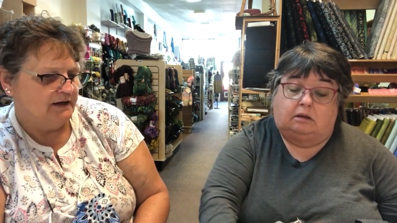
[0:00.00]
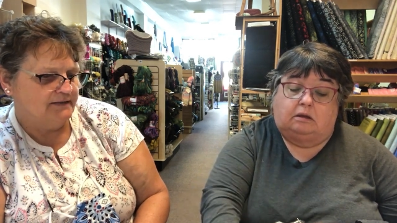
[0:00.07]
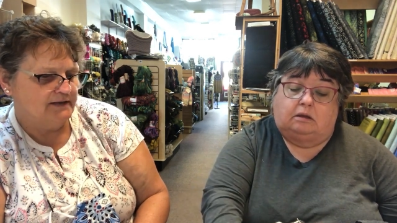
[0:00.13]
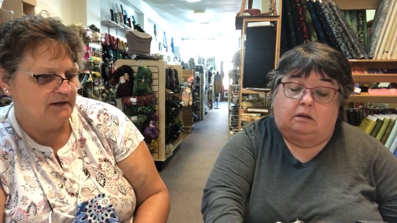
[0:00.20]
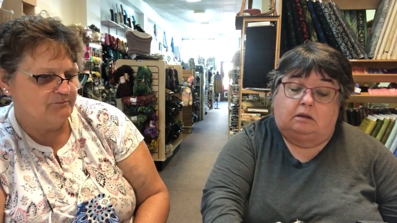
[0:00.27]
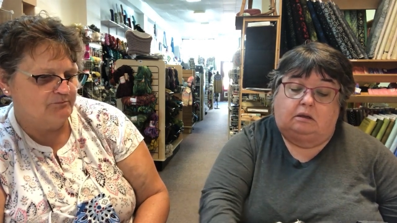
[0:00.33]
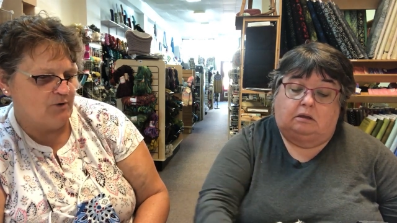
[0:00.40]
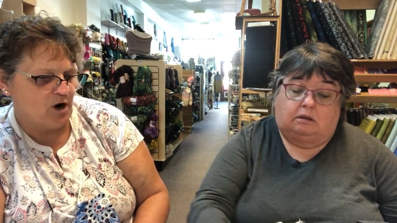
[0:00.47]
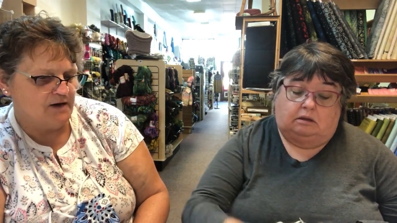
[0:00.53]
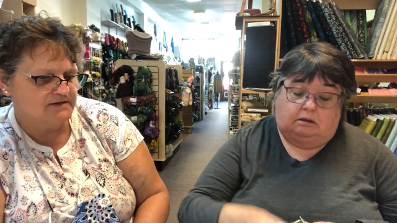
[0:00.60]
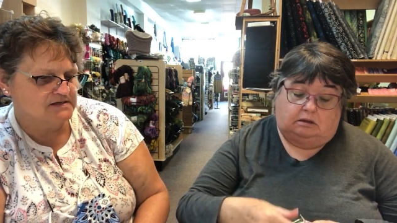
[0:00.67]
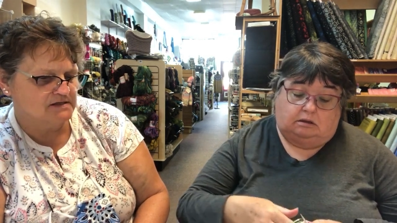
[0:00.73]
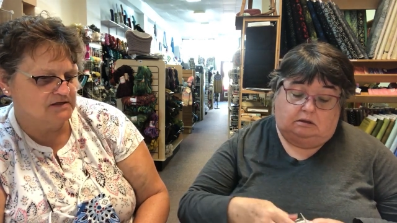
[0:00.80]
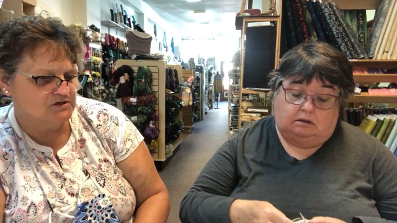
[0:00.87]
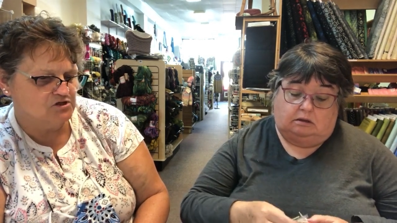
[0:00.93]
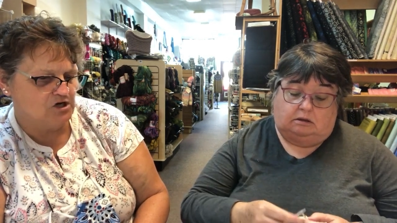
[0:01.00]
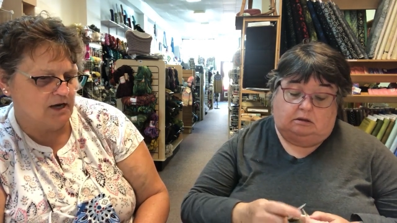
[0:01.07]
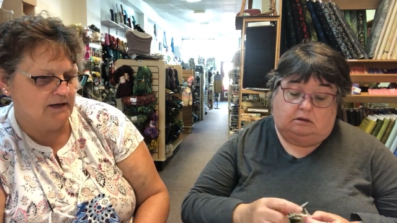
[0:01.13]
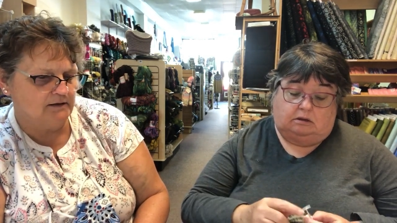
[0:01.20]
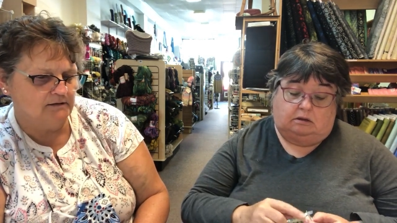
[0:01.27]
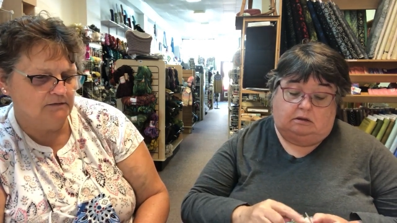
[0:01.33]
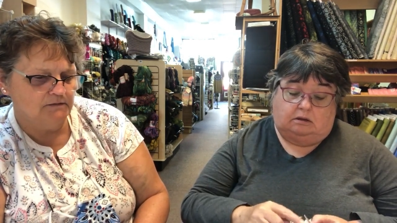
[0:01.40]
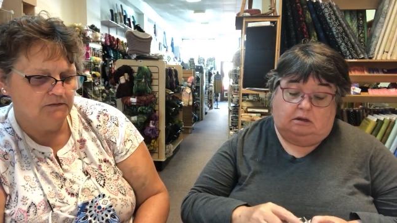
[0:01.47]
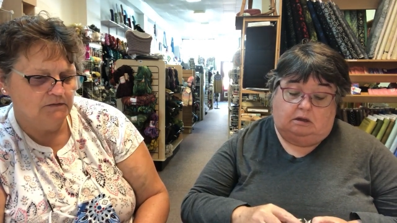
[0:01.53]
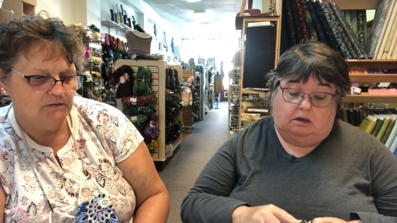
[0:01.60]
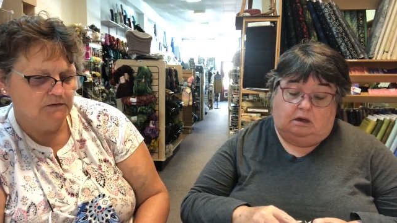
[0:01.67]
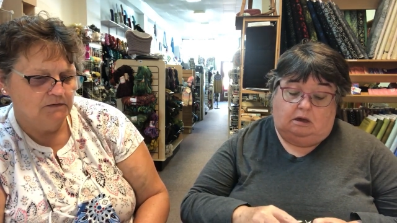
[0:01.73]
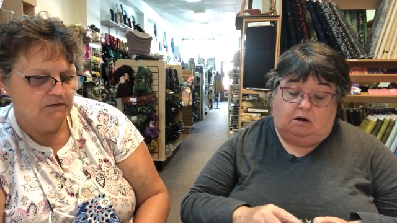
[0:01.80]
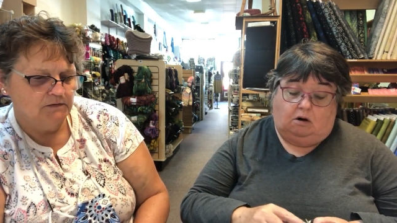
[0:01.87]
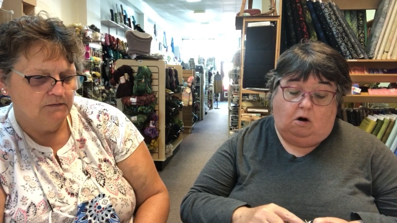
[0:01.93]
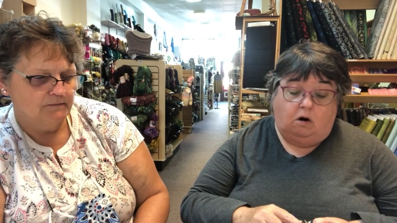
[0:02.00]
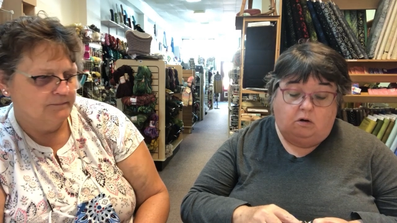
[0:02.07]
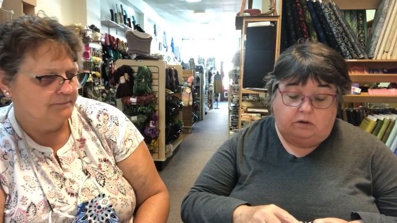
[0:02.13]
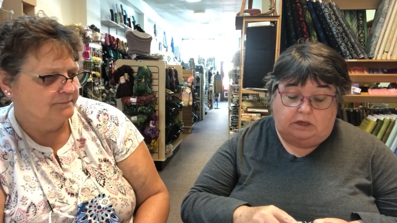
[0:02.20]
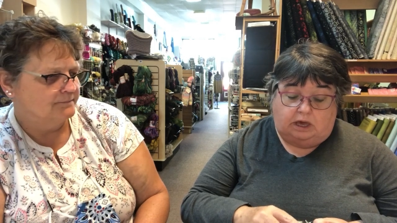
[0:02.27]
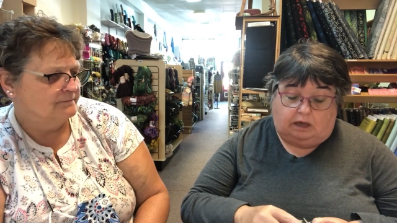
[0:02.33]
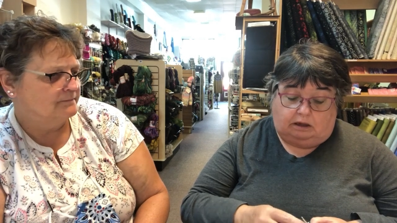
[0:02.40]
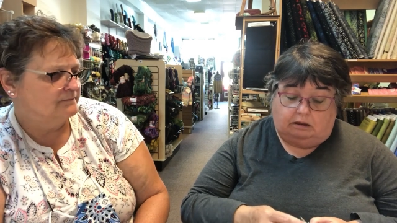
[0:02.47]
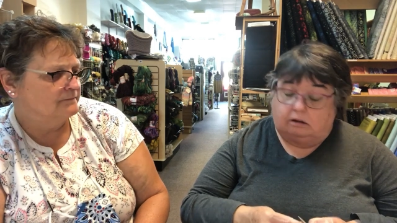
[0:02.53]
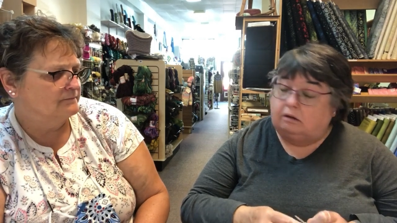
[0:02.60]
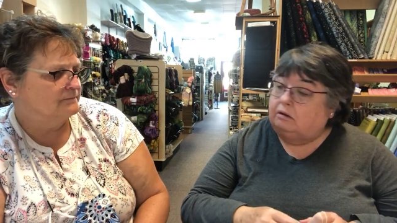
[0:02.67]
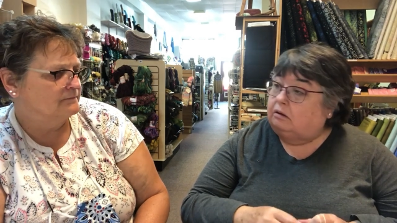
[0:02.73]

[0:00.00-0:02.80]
Speaker 1: I think, Boston Jen. Oh, yeah.